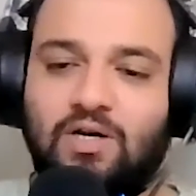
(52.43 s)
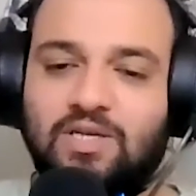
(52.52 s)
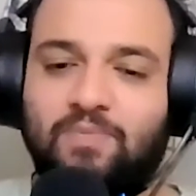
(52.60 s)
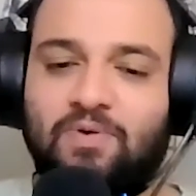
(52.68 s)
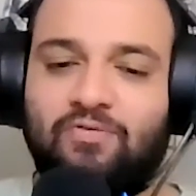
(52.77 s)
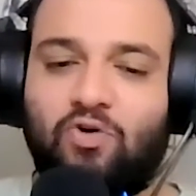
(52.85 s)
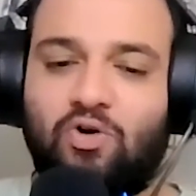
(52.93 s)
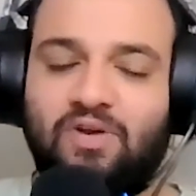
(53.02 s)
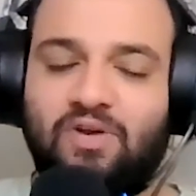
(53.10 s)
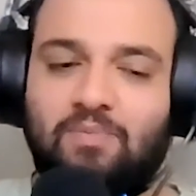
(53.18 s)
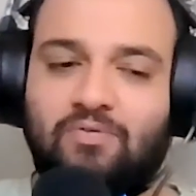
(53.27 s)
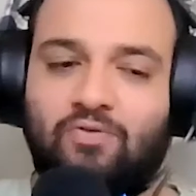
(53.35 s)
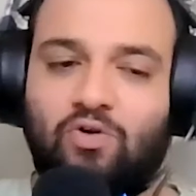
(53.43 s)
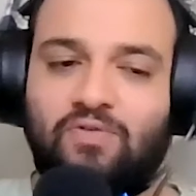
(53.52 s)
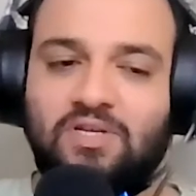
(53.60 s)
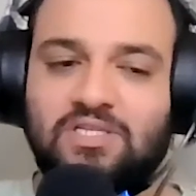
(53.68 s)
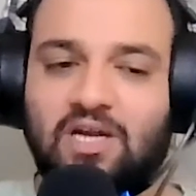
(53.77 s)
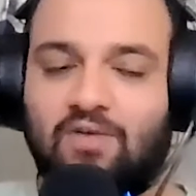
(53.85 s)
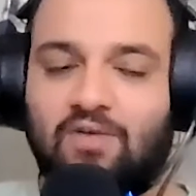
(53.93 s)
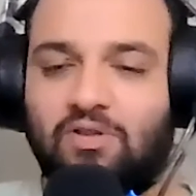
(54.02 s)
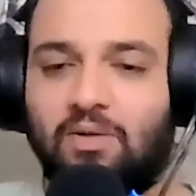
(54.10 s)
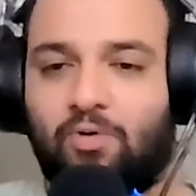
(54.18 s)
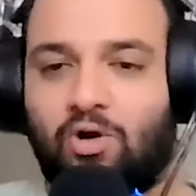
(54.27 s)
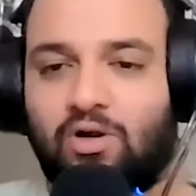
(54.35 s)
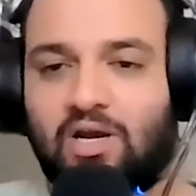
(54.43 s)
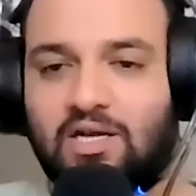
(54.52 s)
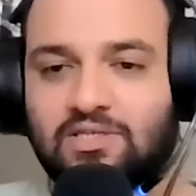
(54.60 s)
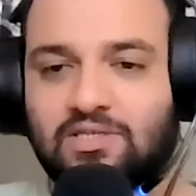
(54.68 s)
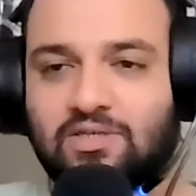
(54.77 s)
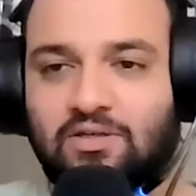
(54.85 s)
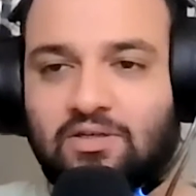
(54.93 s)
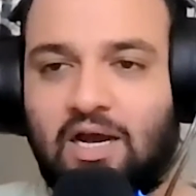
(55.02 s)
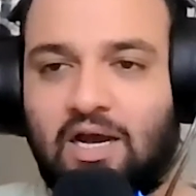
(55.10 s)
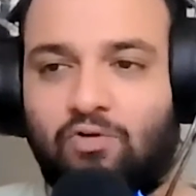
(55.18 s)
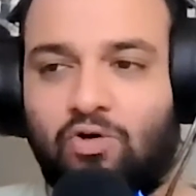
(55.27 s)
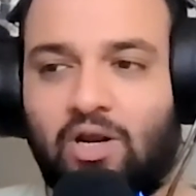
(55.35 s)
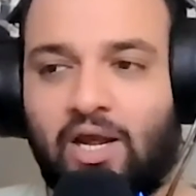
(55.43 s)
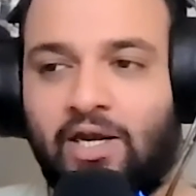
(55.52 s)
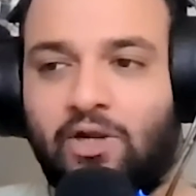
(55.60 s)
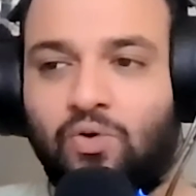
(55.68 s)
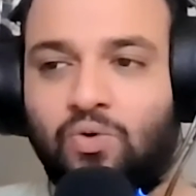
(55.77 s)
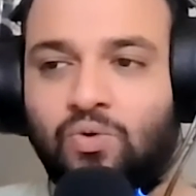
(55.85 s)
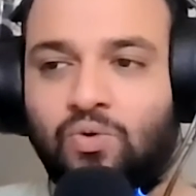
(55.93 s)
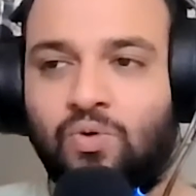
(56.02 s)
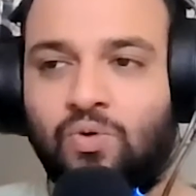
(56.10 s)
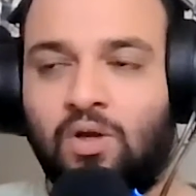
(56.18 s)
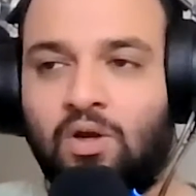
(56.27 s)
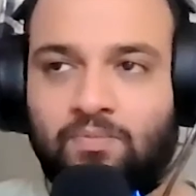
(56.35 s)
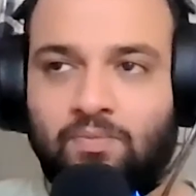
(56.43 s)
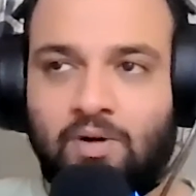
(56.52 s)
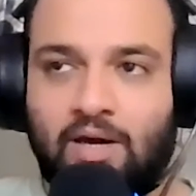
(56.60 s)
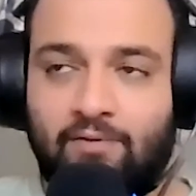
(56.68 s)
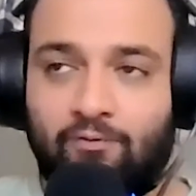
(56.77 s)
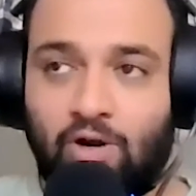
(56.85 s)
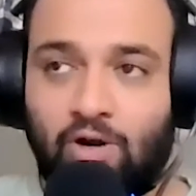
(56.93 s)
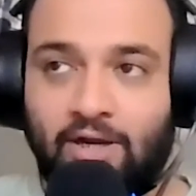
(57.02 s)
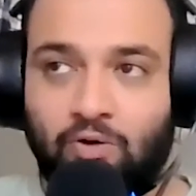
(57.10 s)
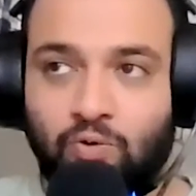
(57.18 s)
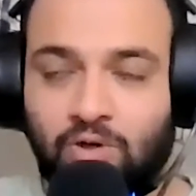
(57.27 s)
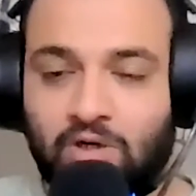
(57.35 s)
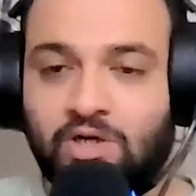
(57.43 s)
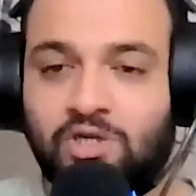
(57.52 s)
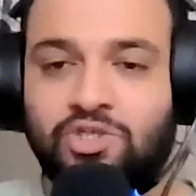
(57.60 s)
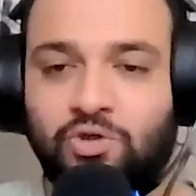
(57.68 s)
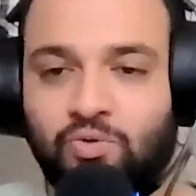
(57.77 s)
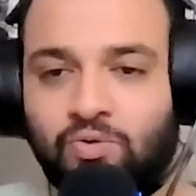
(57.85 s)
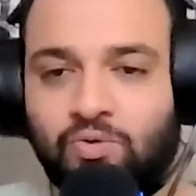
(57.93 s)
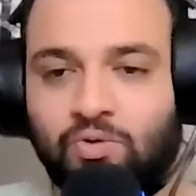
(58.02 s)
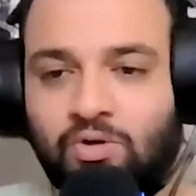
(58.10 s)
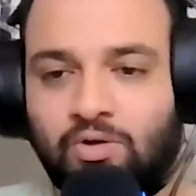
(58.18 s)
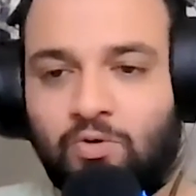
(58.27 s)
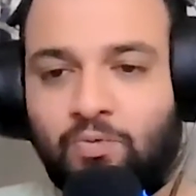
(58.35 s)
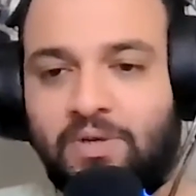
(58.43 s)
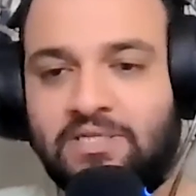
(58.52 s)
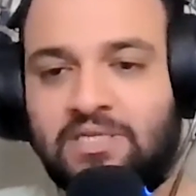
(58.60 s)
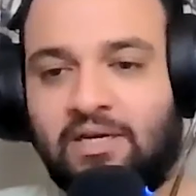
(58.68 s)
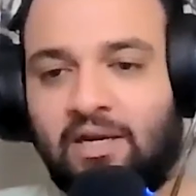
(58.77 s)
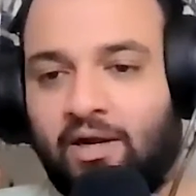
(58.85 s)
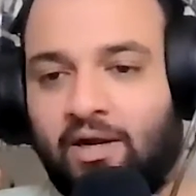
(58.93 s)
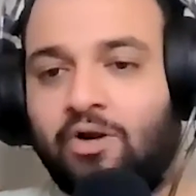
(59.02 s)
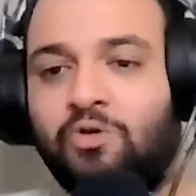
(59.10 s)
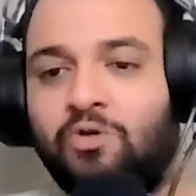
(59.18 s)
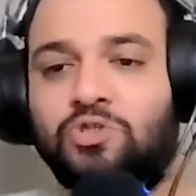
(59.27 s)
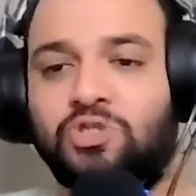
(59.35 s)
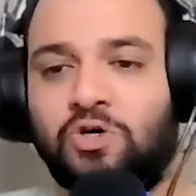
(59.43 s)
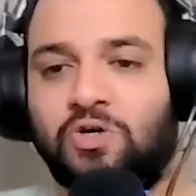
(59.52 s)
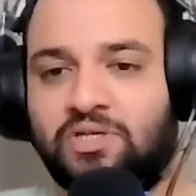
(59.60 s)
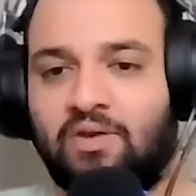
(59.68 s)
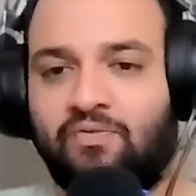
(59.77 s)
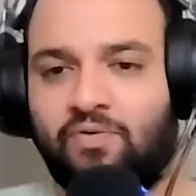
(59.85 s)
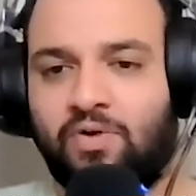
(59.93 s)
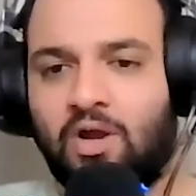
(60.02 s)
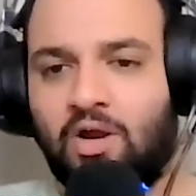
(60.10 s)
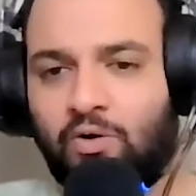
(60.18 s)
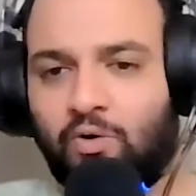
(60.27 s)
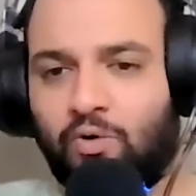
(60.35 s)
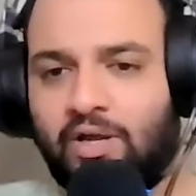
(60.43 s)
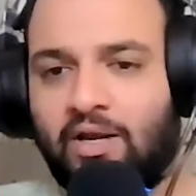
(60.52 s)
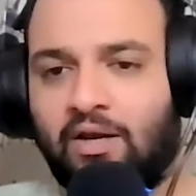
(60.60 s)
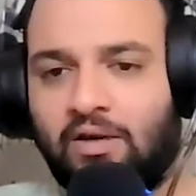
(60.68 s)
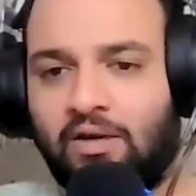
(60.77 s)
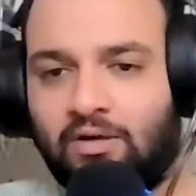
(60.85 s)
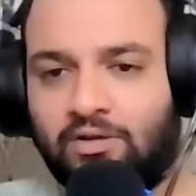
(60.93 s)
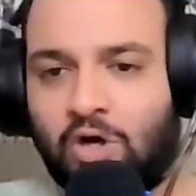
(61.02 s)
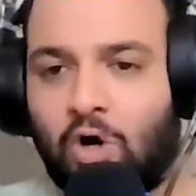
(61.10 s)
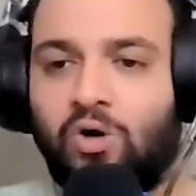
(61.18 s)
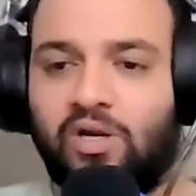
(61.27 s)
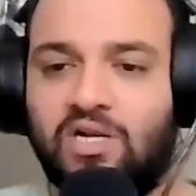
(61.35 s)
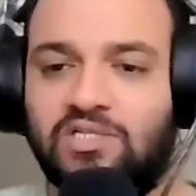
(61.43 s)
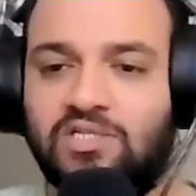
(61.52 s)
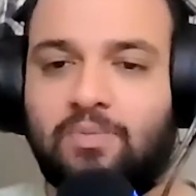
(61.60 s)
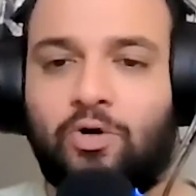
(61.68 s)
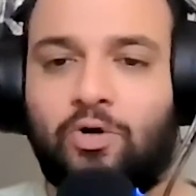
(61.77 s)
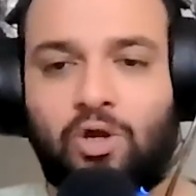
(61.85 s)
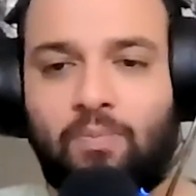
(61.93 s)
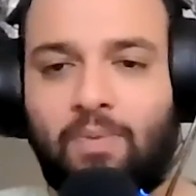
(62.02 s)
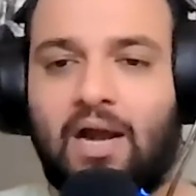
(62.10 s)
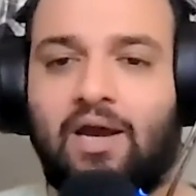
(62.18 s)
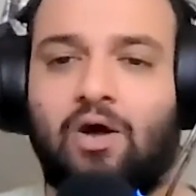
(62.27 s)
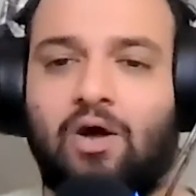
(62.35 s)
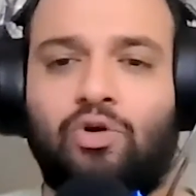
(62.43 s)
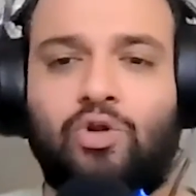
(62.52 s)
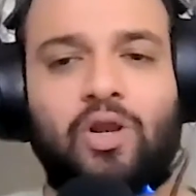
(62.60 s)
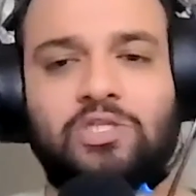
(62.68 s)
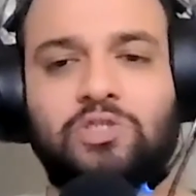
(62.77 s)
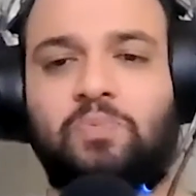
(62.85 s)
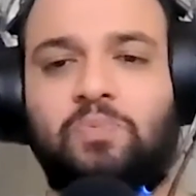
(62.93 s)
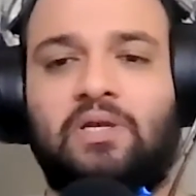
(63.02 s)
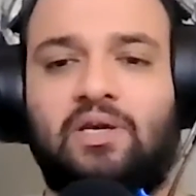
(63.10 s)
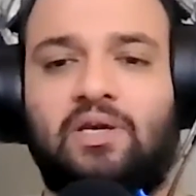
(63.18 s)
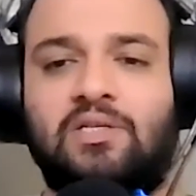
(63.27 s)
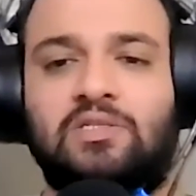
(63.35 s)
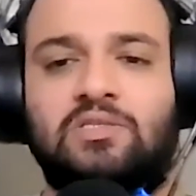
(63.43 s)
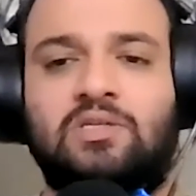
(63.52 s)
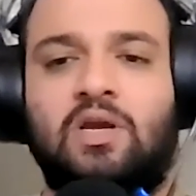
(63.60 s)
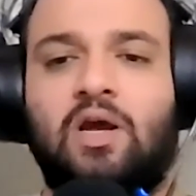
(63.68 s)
sir, before we start with the podcast, I would like to urge you to basically introduce yourself, to tell the audience about your background, your experience,